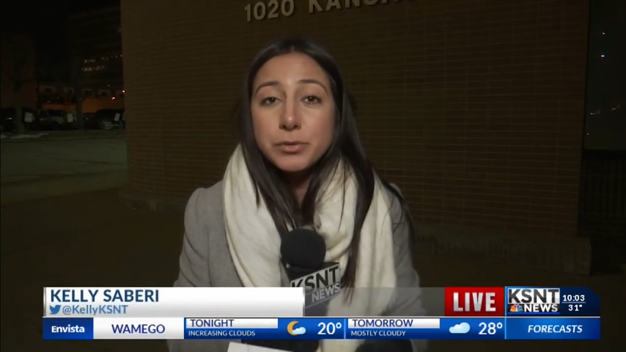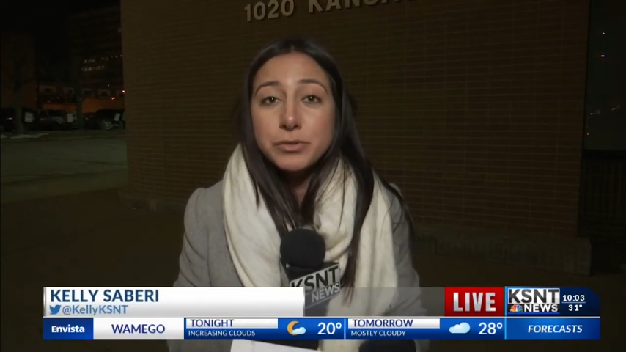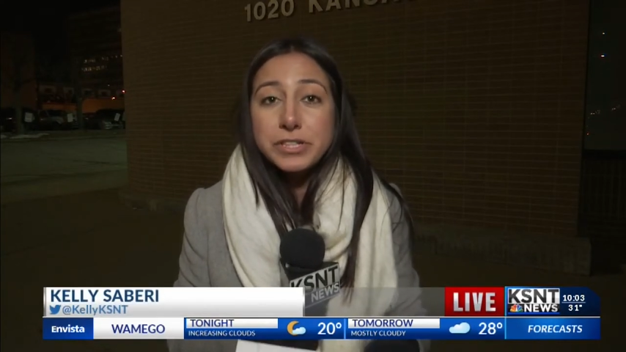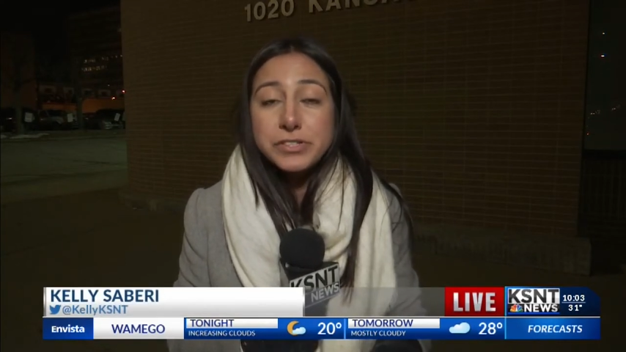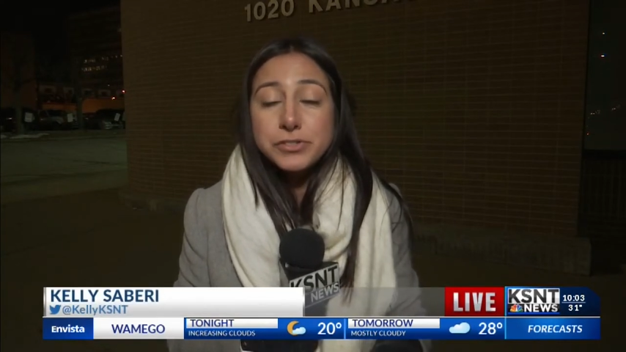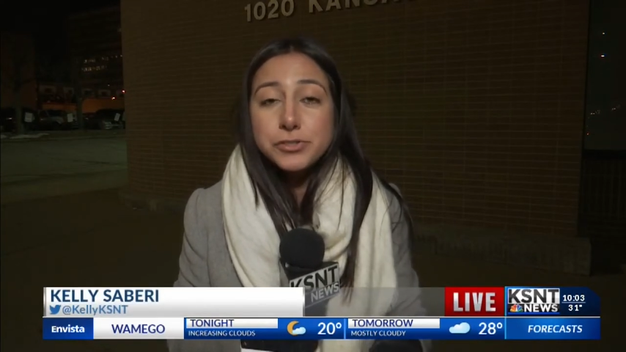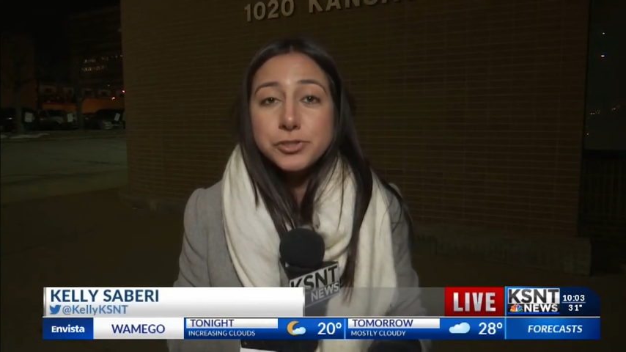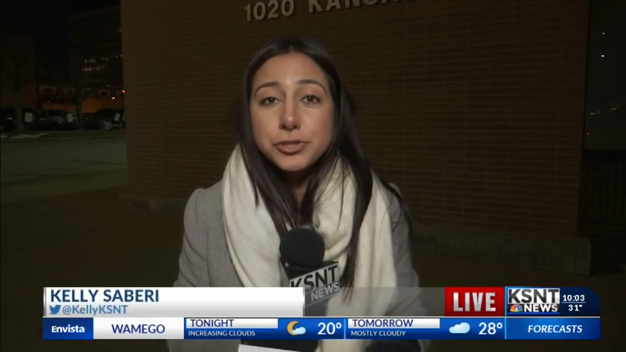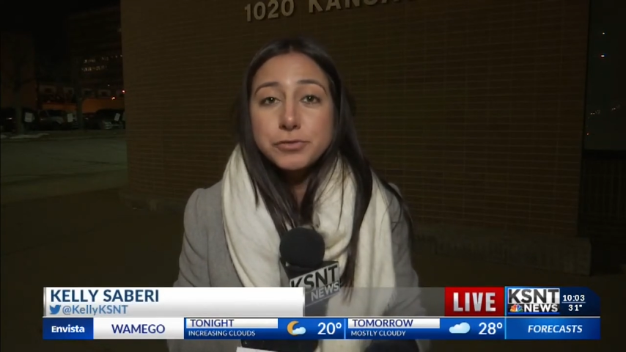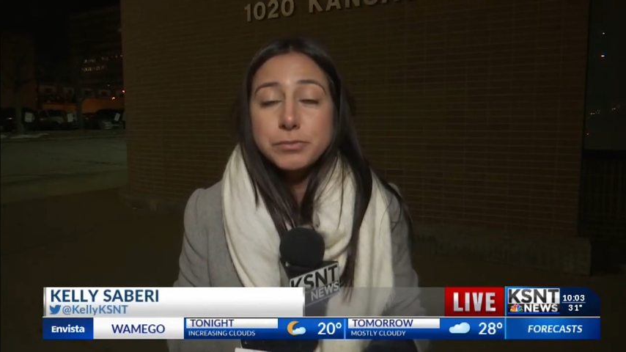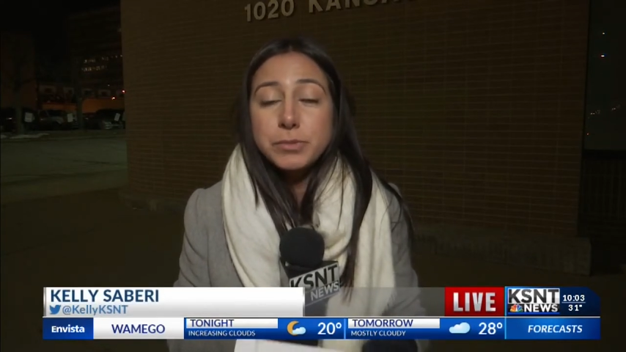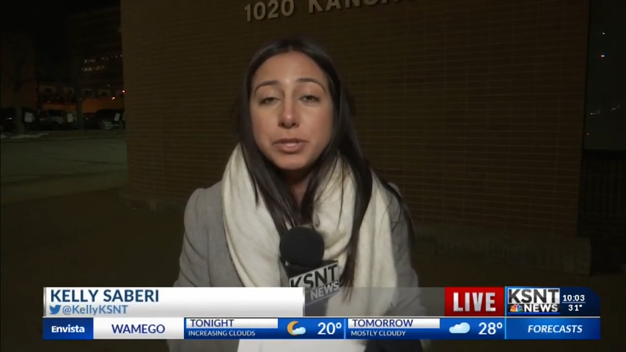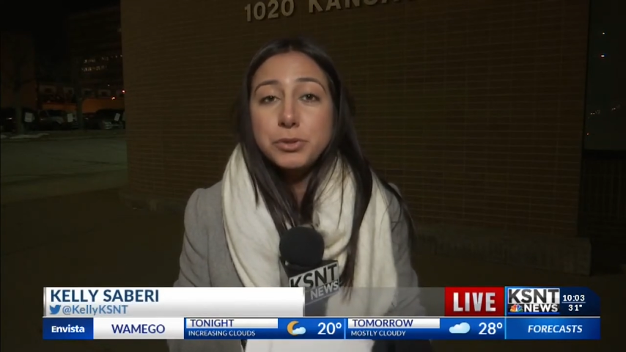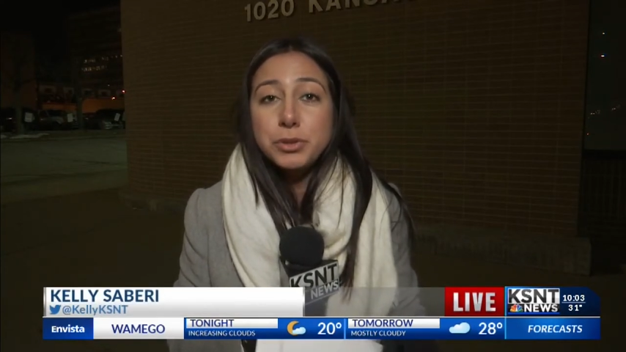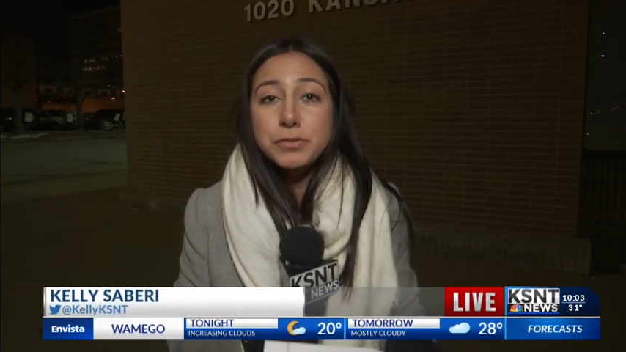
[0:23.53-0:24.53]
researcher from
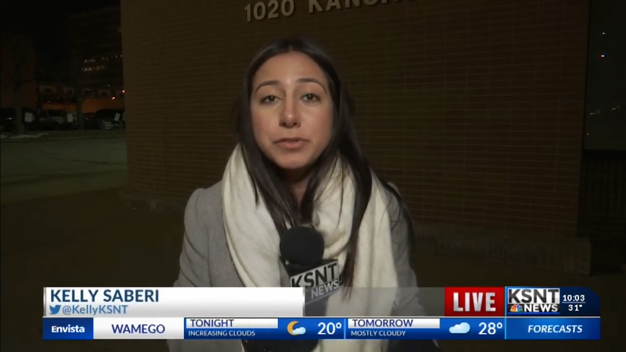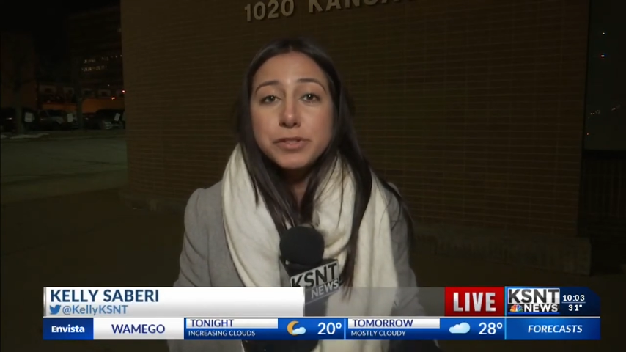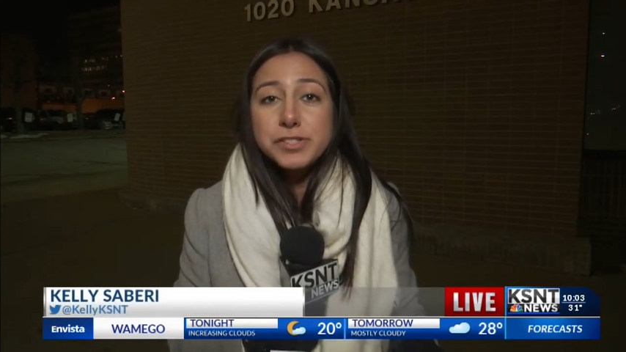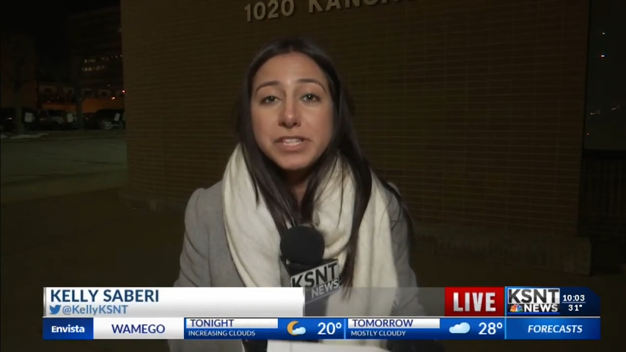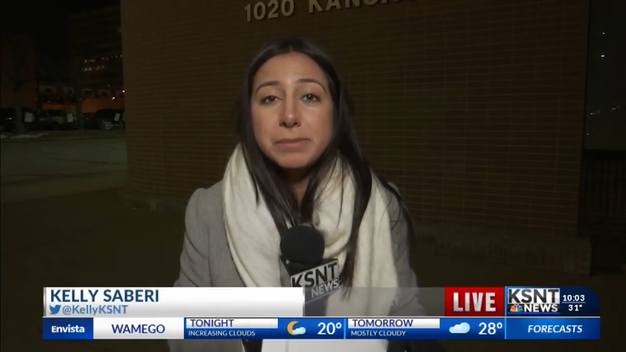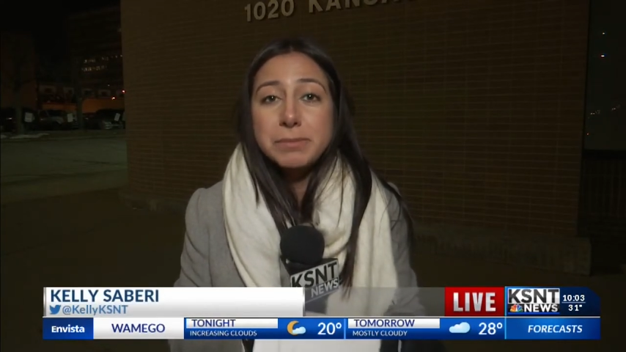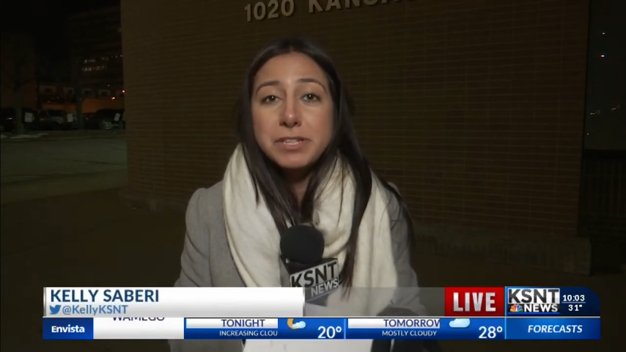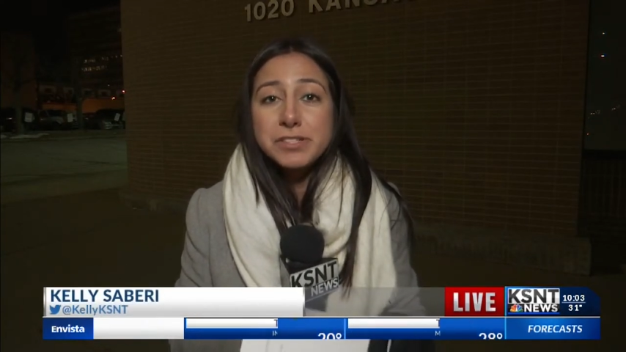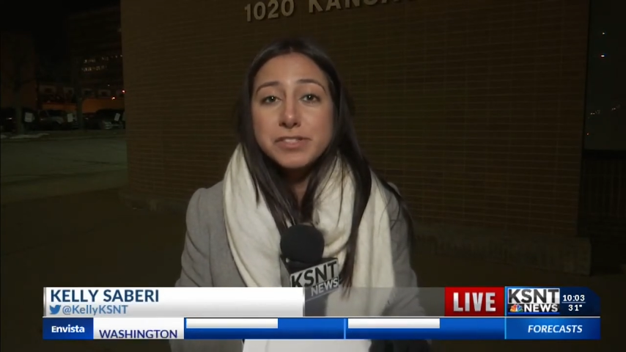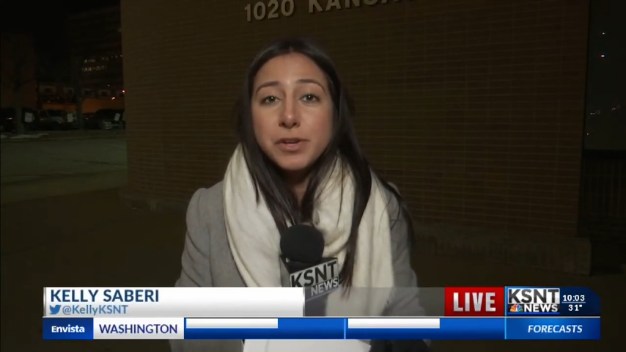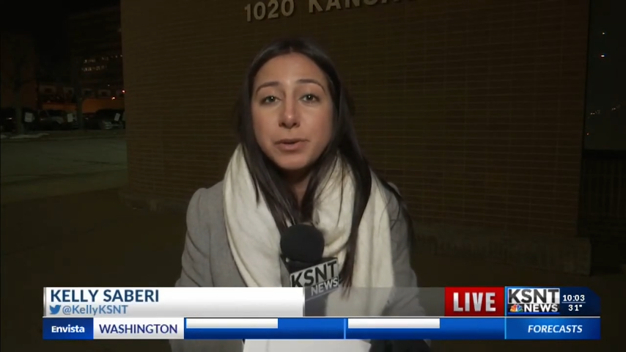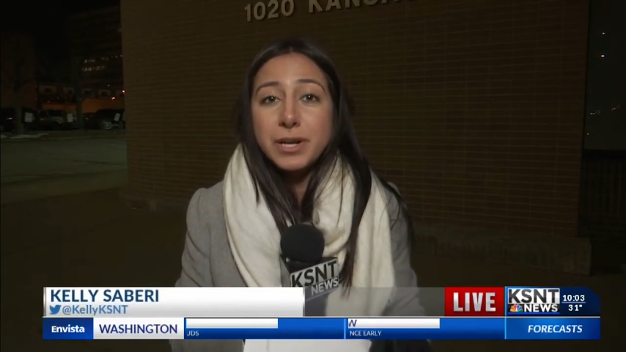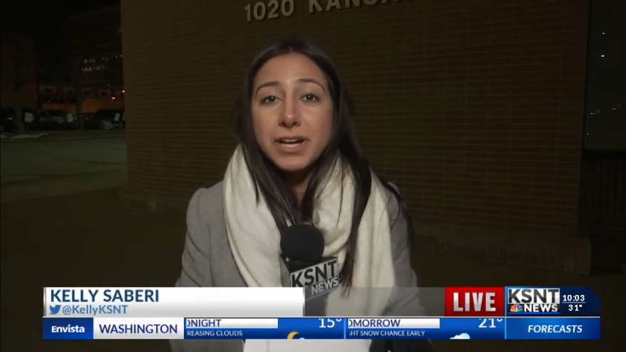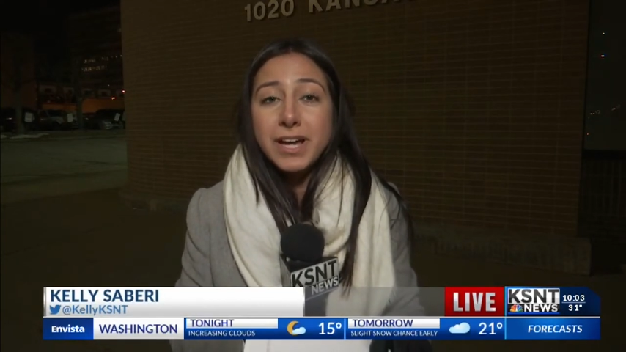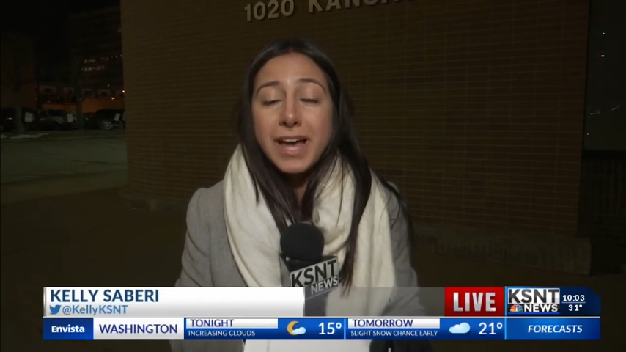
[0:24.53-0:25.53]
the University of
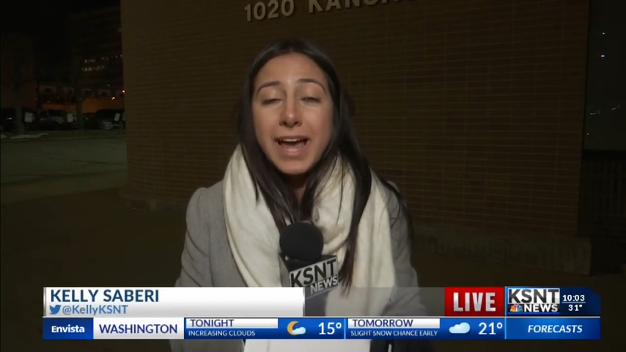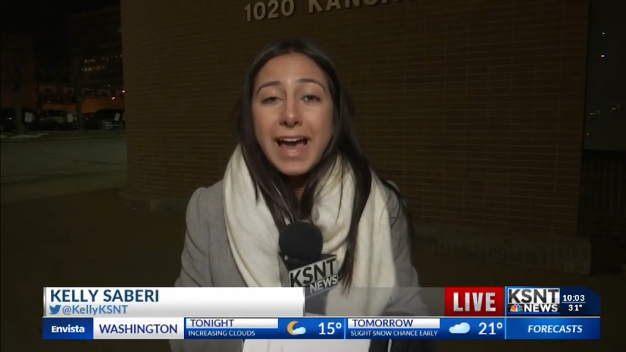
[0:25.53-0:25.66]
Minnesota